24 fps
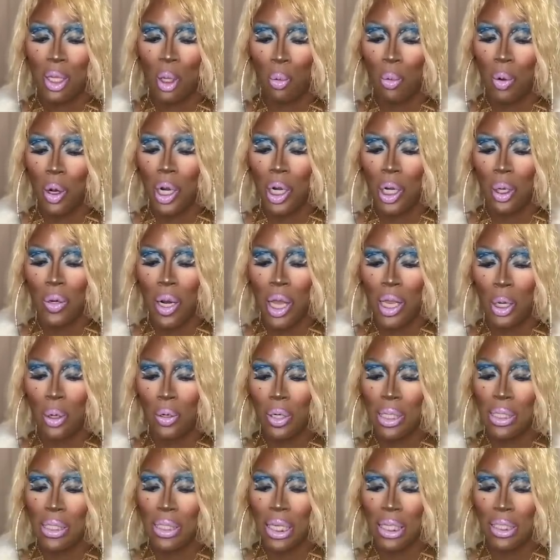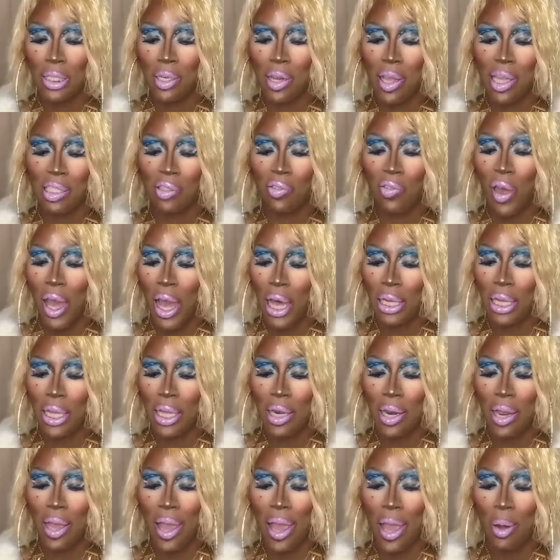The world and your decision is
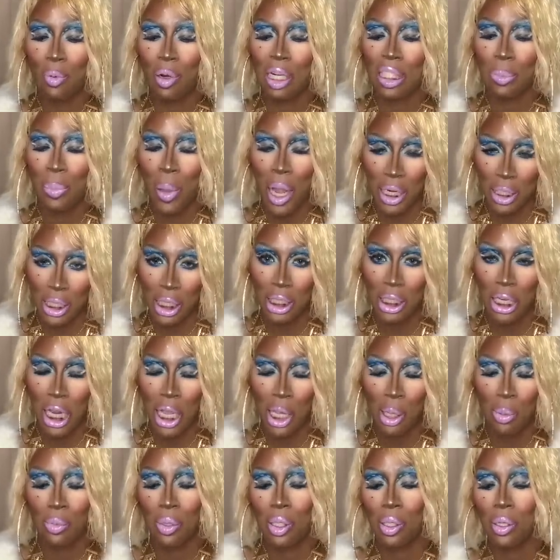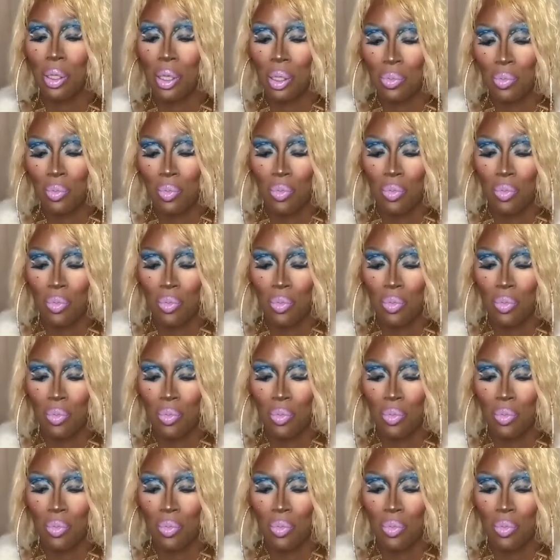valid and respected, James.